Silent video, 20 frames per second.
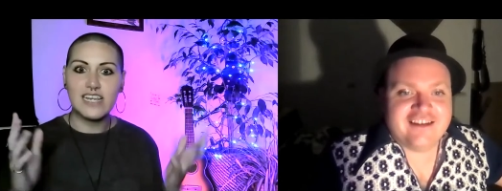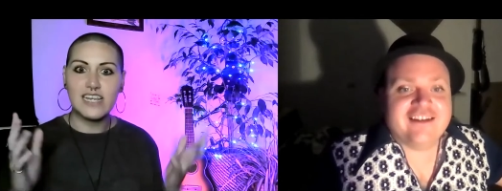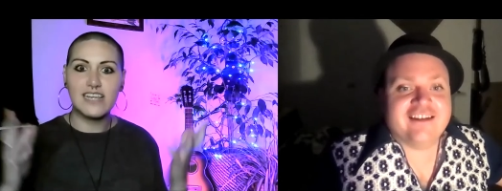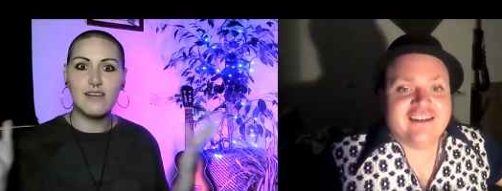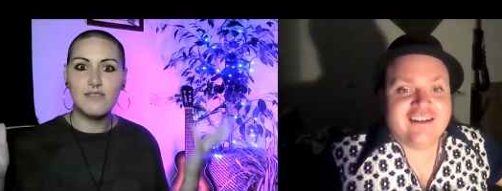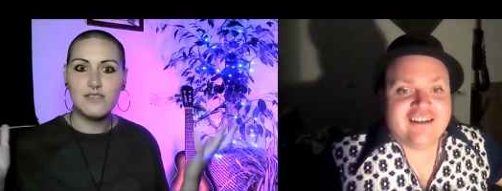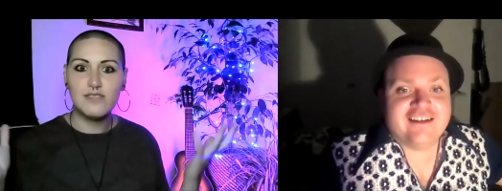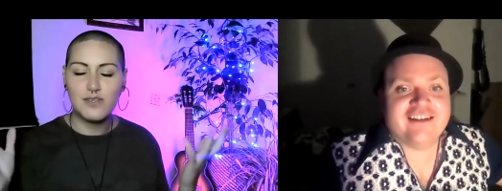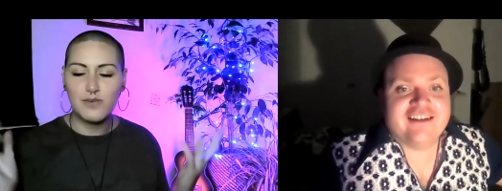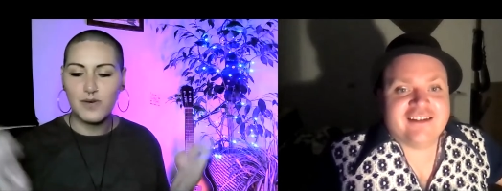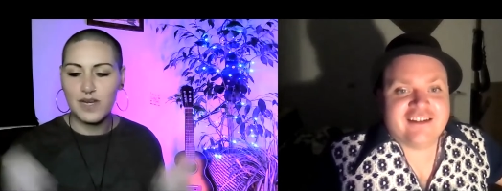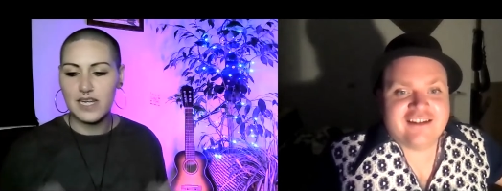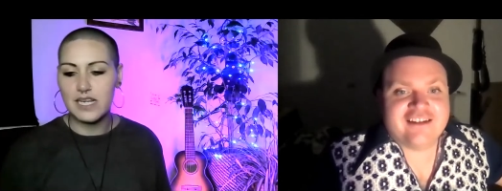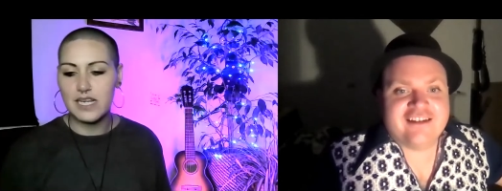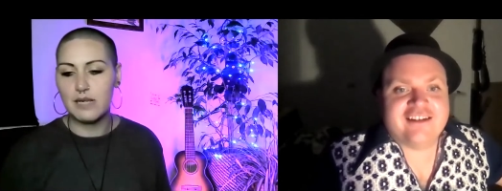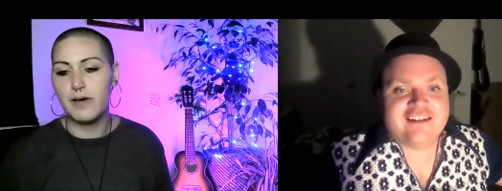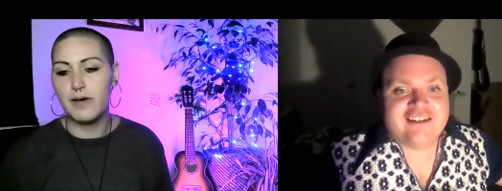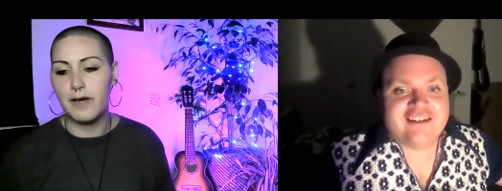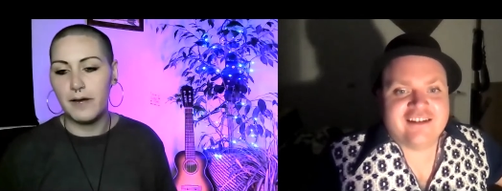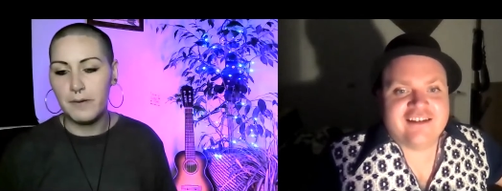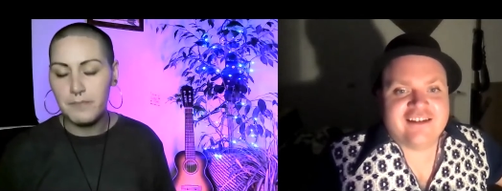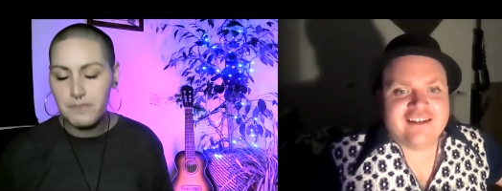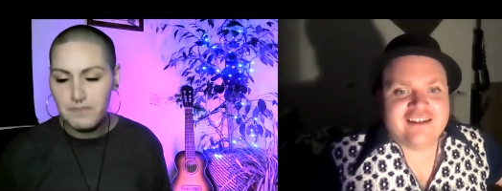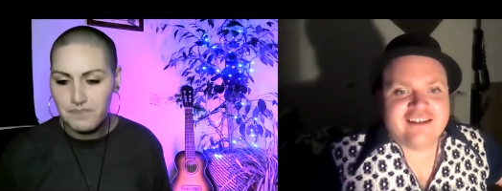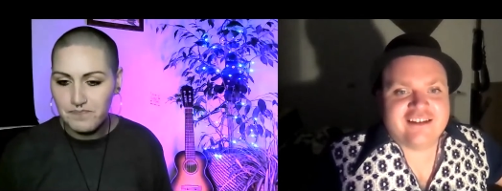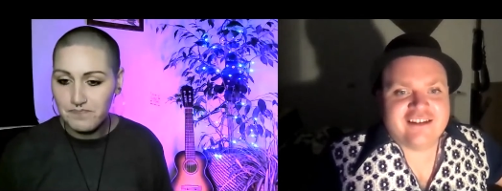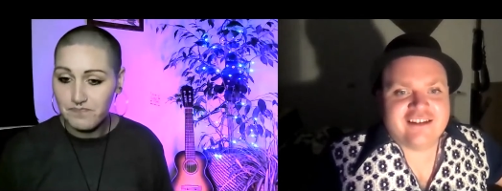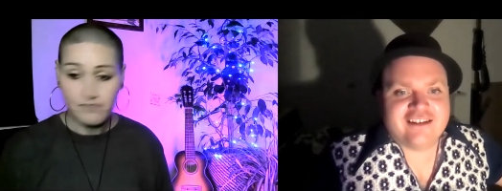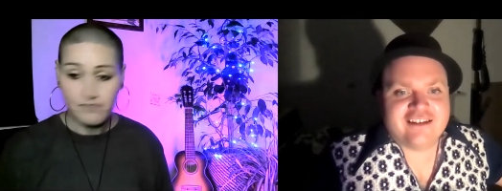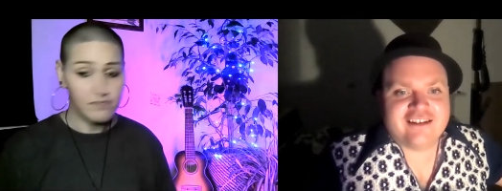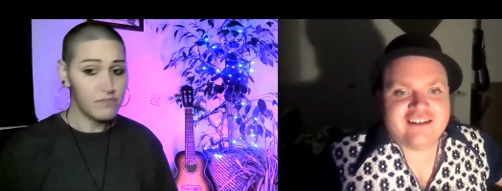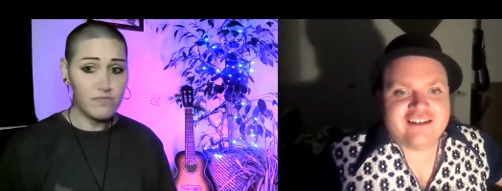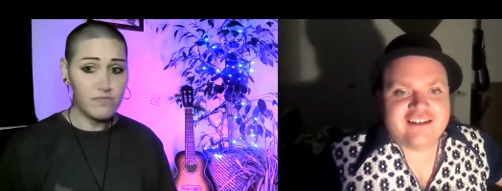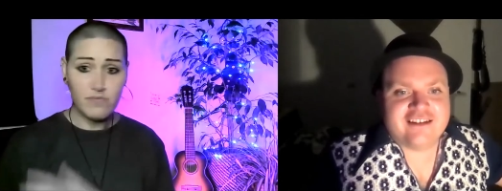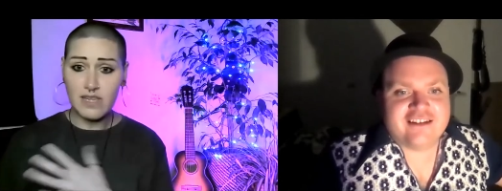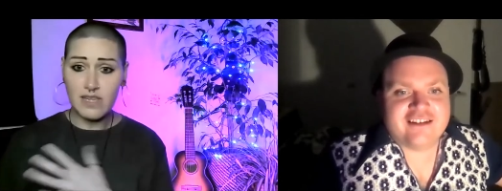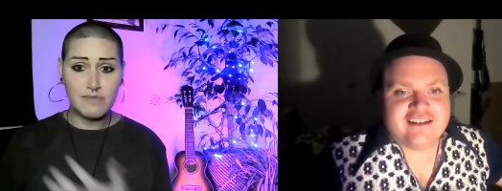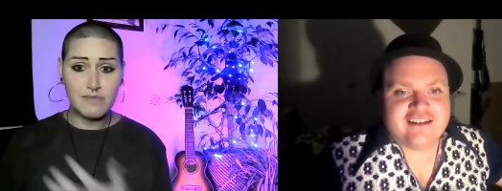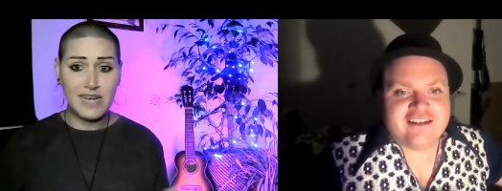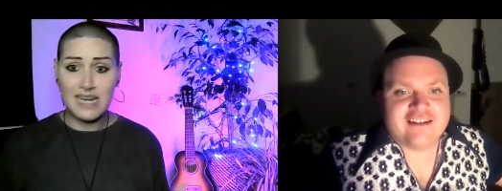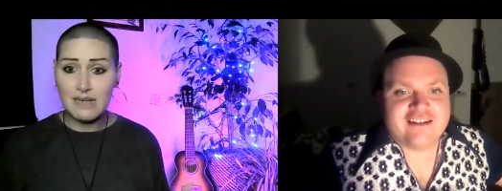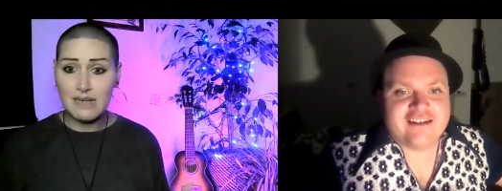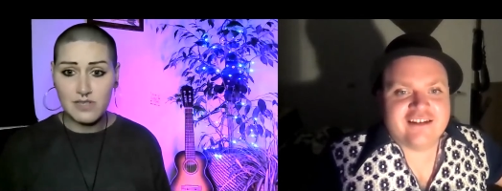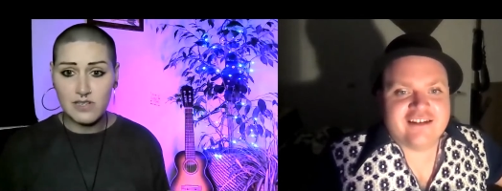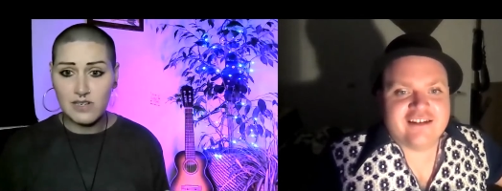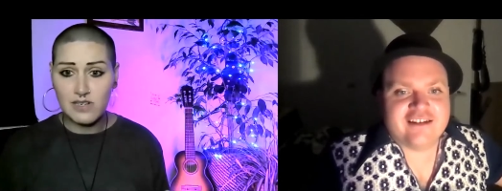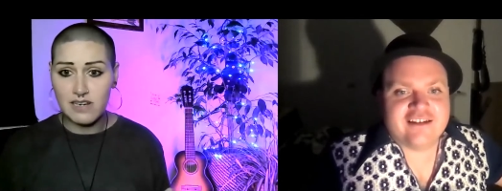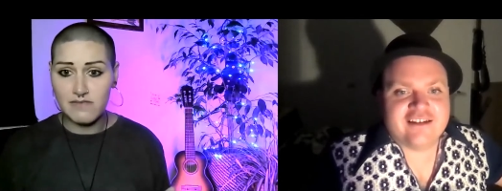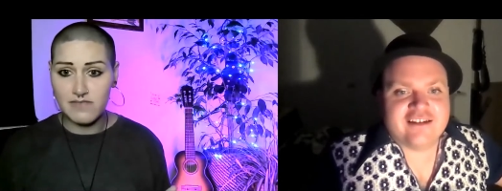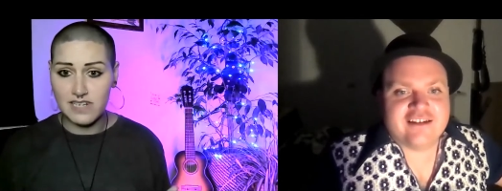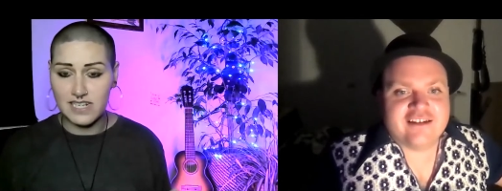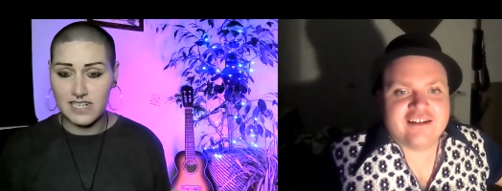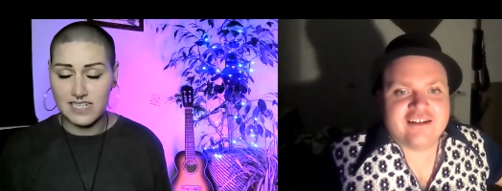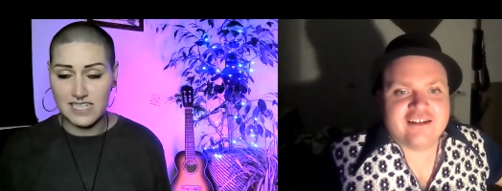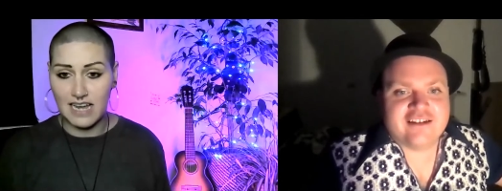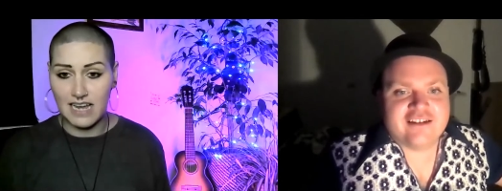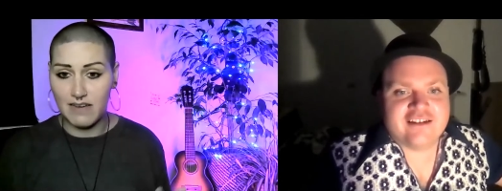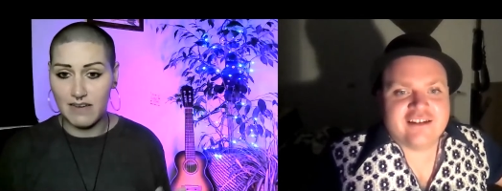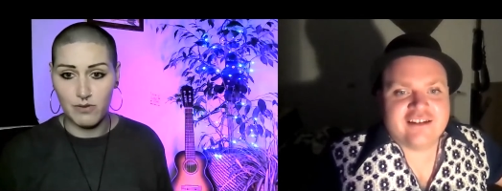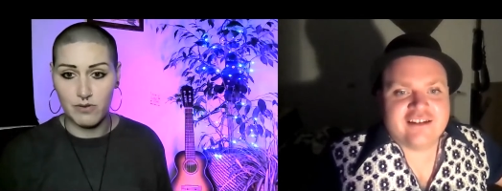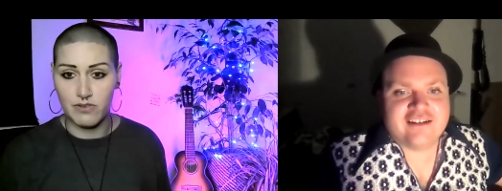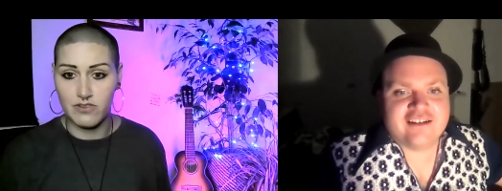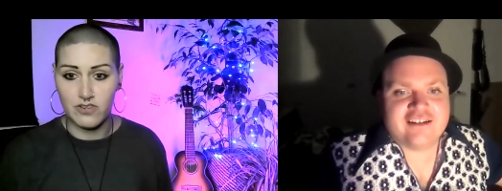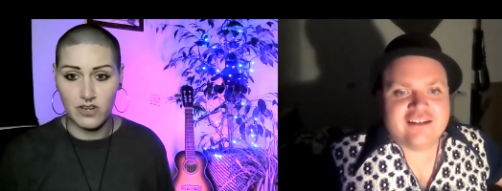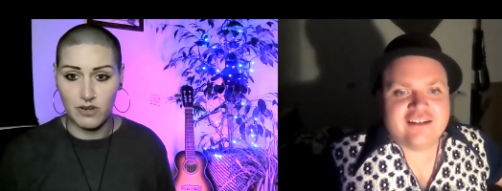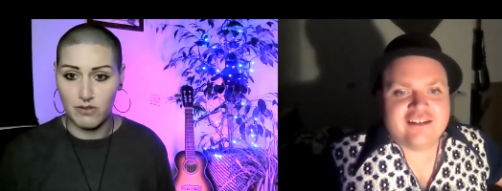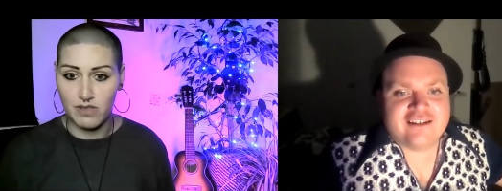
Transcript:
Speaker 1: It goes so quickly, but it's been absolutely lovely to have you on the show.